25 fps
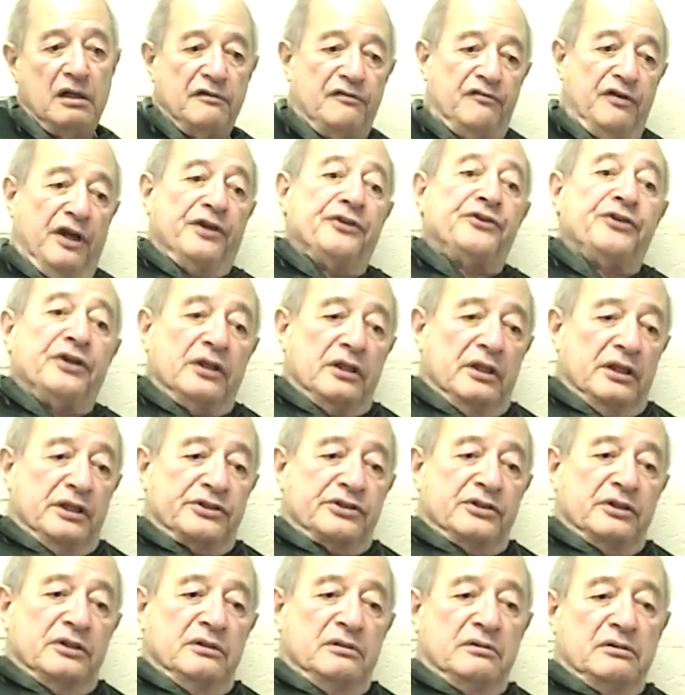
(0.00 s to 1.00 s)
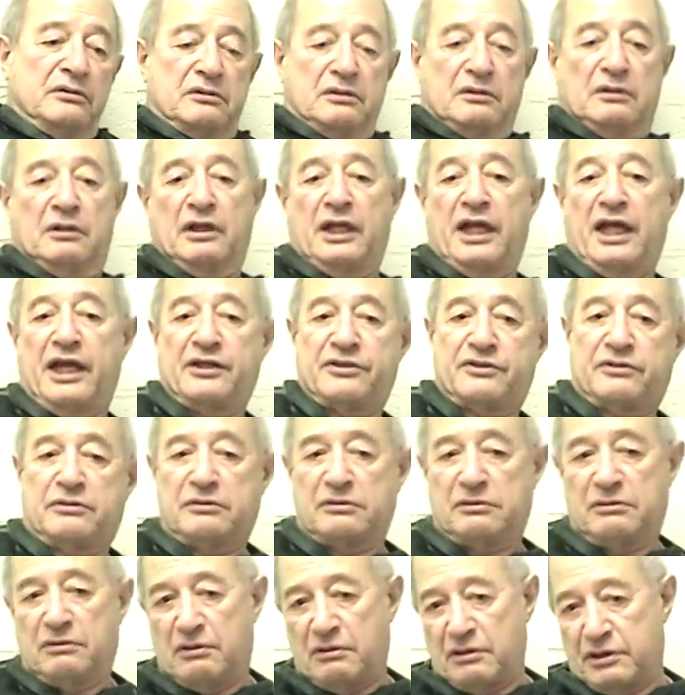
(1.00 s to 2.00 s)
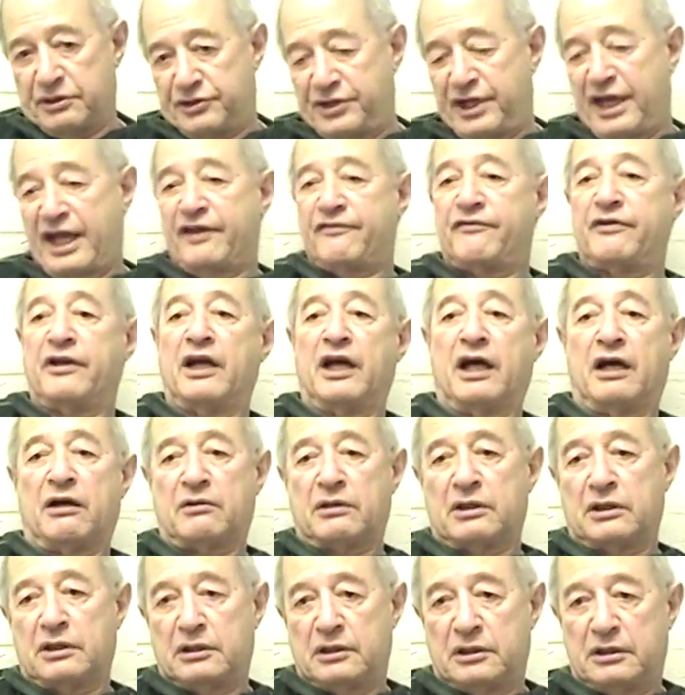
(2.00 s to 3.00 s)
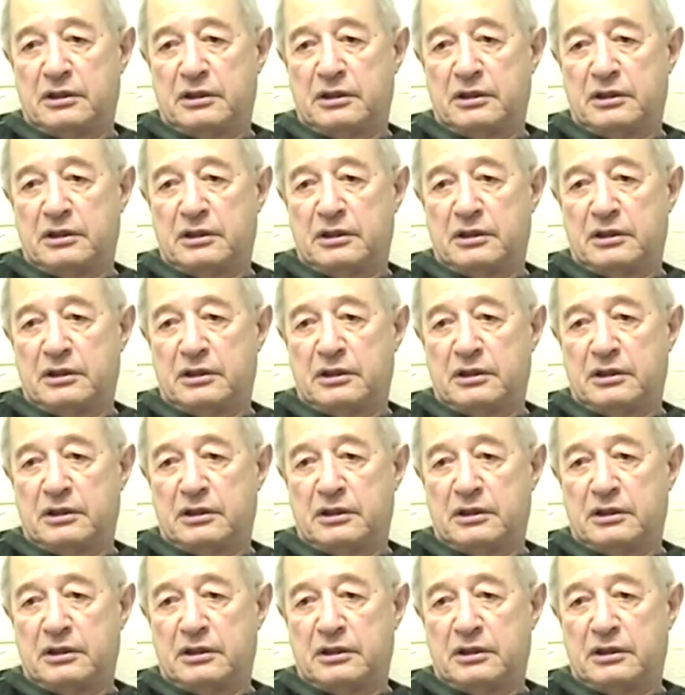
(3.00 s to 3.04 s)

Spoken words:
Fencing lesson could last as long as half an hour.